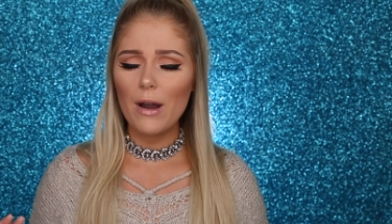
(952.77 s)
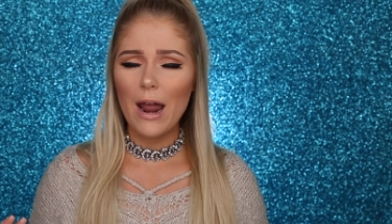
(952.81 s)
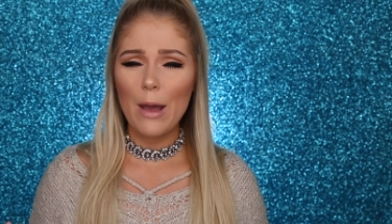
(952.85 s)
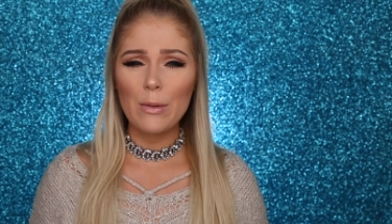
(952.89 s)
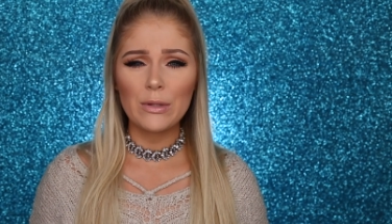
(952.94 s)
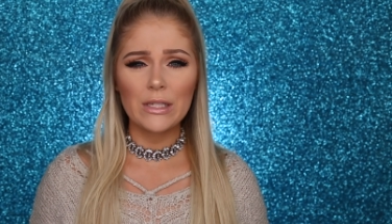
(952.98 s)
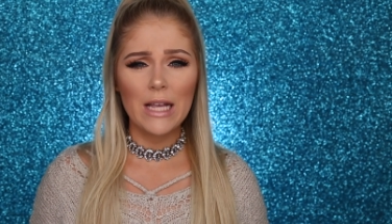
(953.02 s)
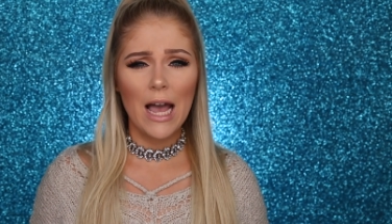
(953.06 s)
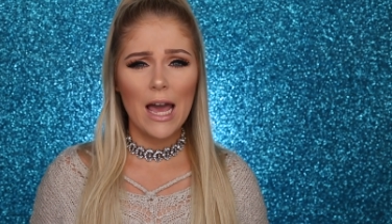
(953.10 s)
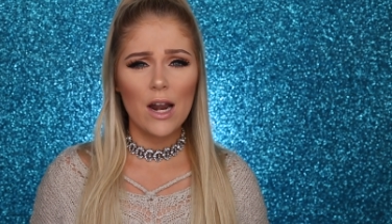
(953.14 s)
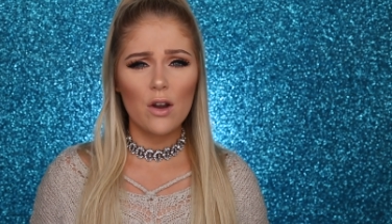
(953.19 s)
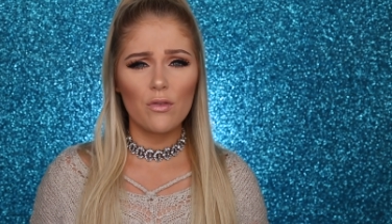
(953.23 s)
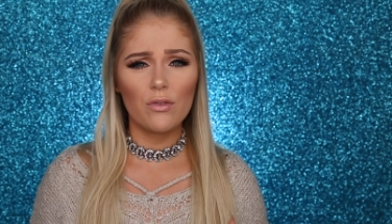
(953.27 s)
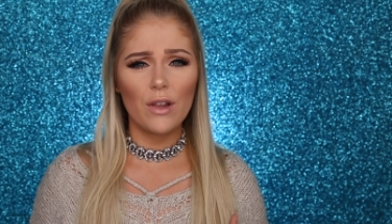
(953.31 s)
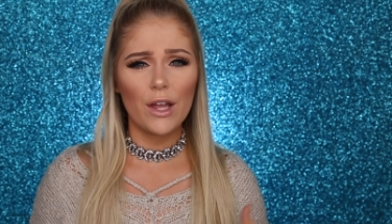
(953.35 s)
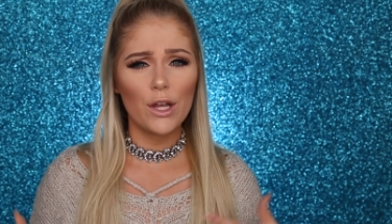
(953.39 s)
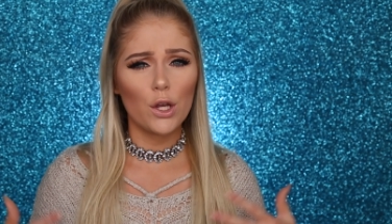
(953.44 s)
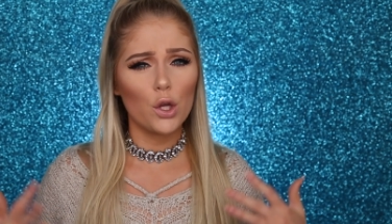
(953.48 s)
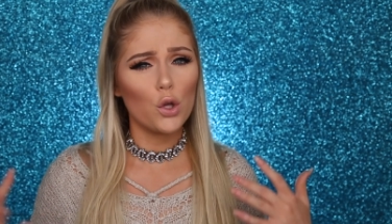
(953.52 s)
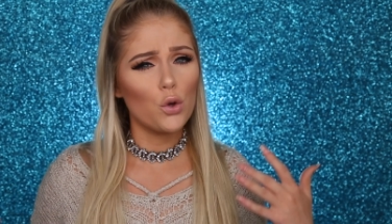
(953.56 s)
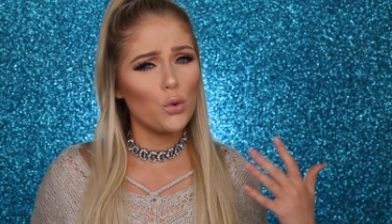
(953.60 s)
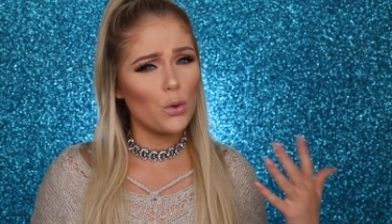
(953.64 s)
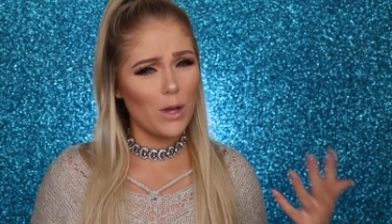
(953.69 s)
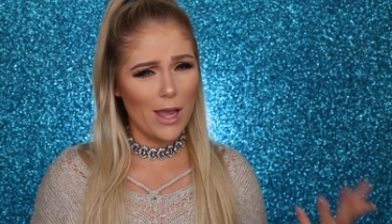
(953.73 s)
but I was kind of
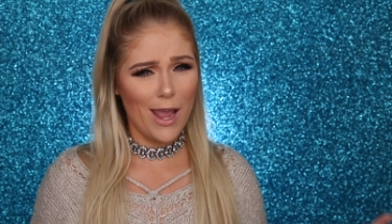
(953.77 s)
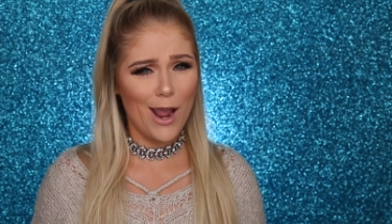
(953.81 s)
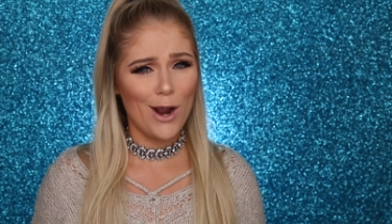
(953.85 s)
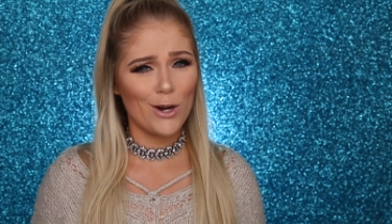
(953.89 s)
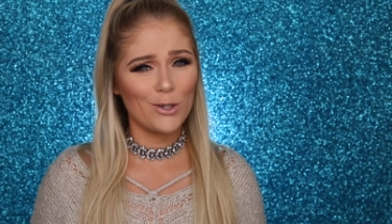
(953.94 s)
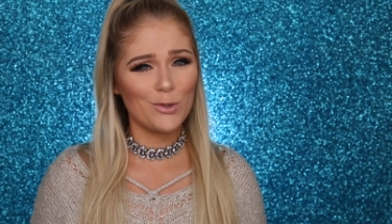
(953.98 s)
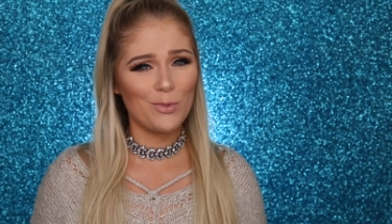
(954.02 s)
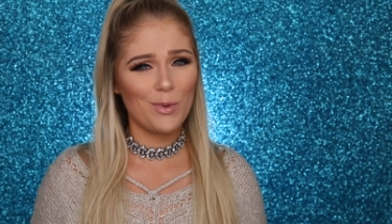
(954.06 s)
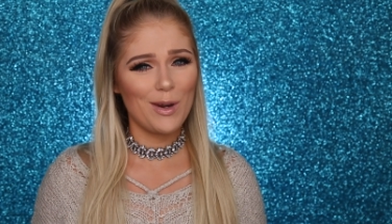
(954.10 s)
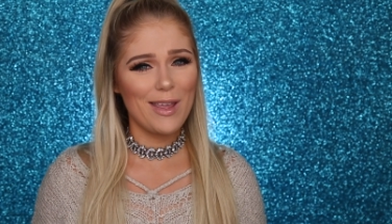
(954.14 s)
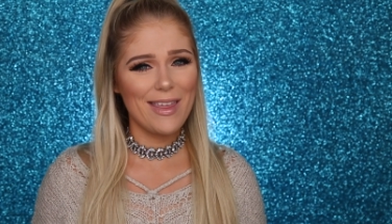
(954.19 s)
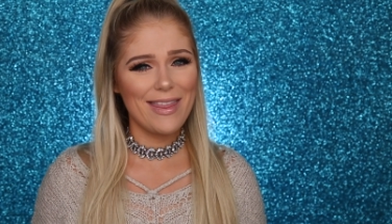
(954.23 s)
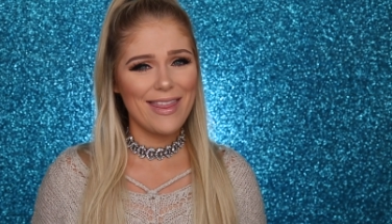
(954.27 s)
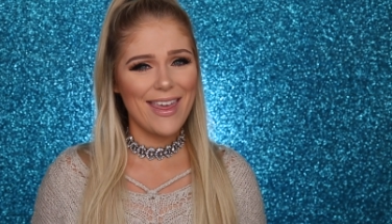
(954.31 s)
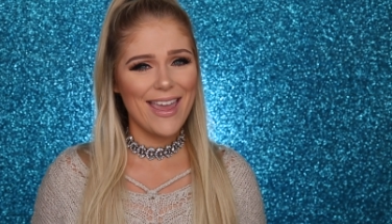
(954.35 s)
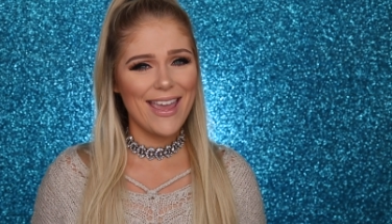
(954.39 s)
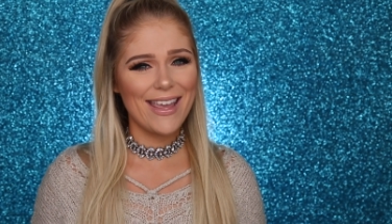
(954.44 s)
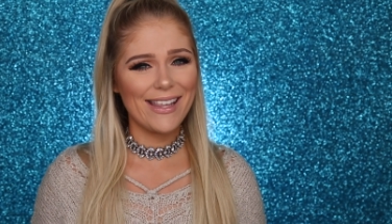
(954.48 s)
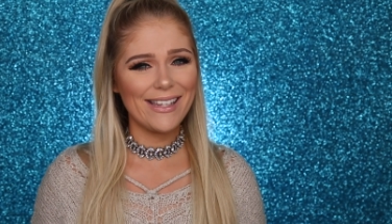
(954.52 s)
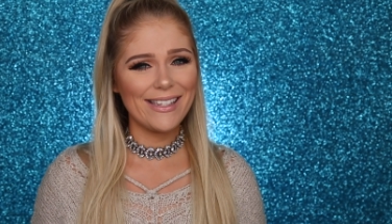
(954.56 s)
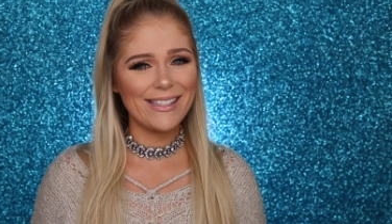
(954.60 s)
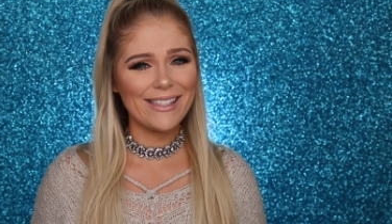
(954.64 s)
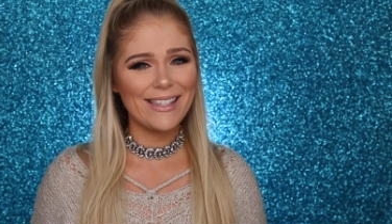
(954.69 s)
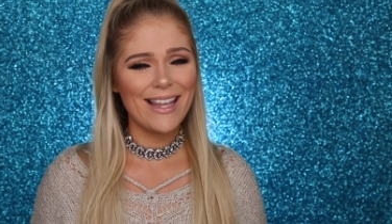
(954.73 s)
like, who cares what he
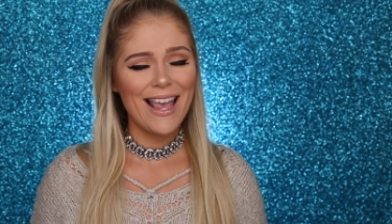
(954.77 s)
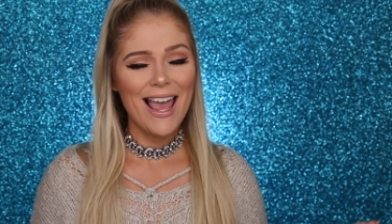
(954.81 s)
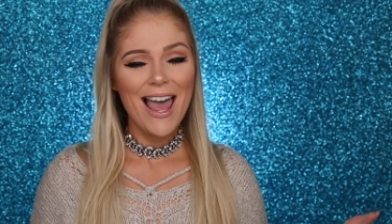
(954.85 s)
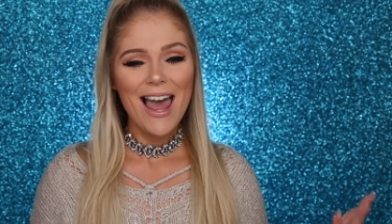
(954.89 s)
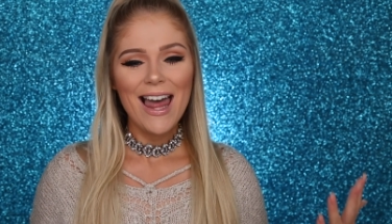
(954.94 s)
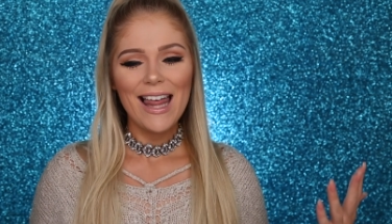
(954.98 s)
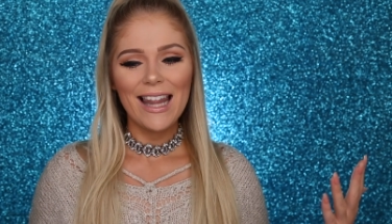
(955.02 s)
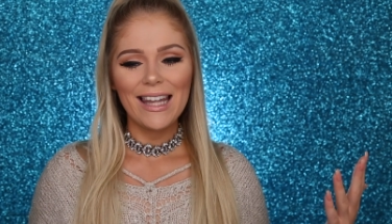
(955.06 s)
thinks?